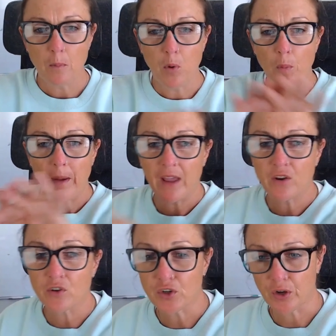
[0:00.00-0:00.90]
Put pain
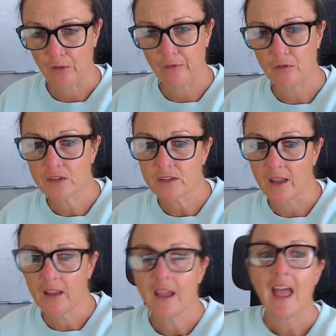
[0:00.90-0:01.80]
on a shelf for a
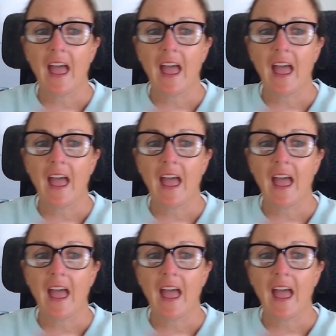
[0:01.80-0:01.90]
sec